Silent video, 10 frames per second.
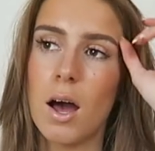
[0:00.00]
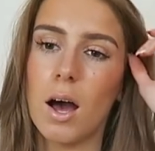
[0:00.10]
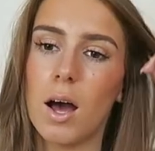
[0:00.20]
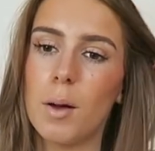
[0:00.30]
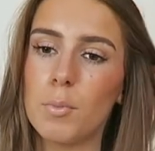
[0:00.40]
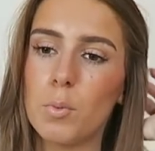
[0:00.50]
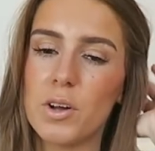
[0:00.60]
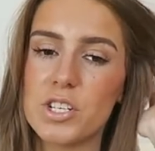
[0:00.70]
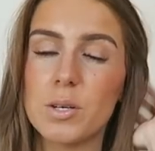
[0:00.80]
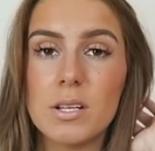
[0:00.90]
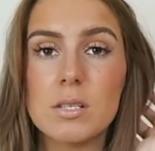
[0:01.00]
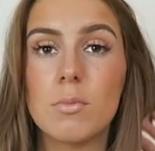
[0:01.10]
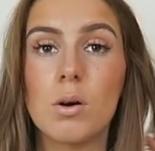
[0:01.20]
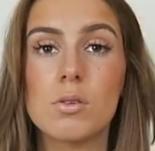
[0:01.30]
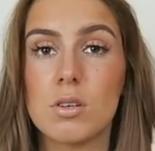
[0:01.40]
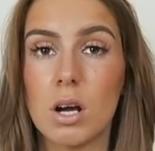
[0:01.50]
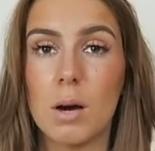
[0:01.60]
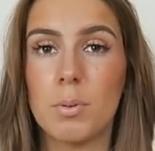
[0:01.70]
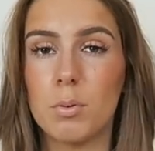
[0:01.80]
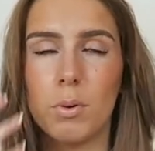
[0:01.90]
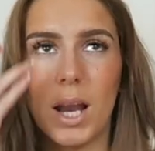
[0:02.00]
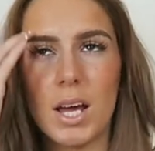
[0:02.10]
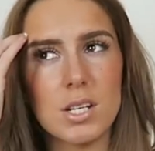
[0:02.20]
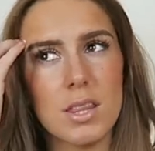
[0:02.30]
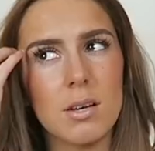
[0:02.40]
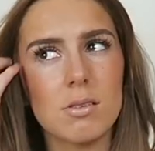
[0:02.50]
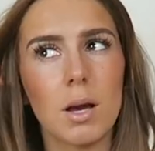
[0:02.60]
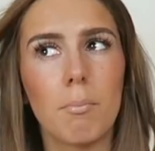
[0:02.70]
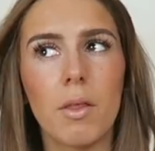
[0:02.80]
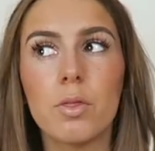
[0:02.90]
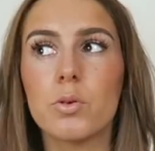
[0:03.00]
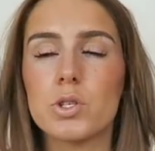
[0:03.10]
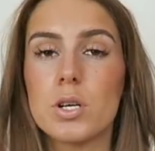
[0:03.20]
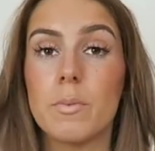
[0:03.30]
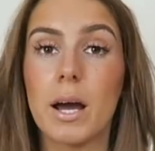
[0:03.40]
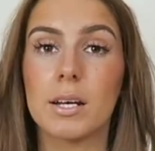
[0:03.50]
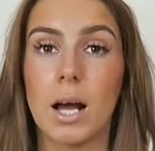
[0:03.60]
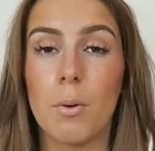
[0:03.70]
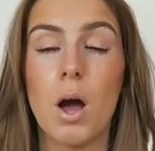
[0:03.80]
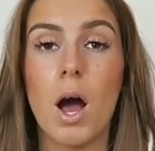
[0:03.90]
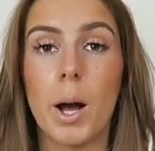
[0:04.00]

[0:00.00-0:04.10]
um, when she went to Malta a couple, well actually I think it was like a month or two back now.